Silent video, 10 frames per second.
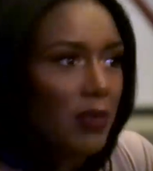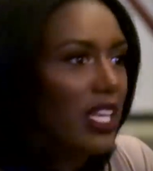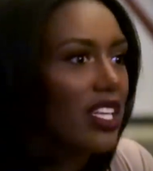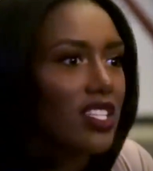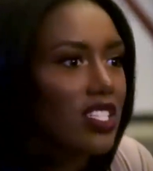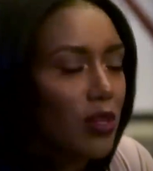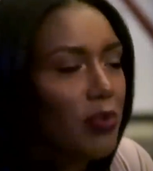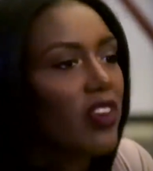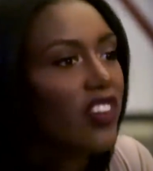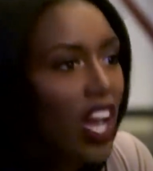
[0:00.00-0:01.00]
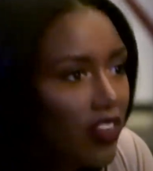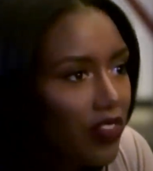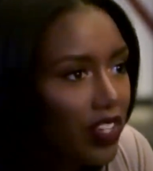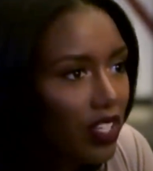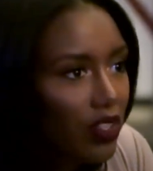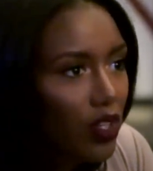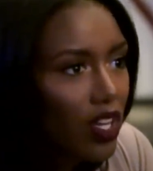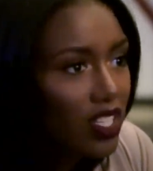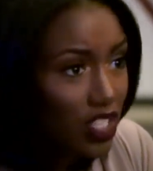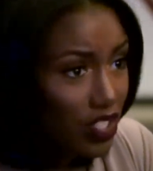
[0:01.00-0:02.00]
the means to provide for you.
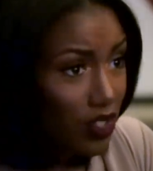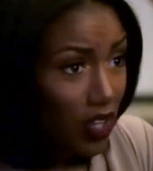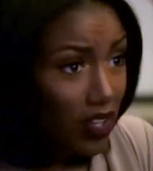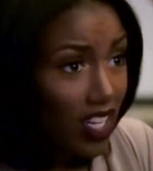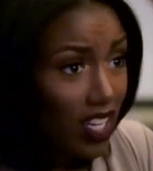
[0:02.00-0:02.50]
Did you know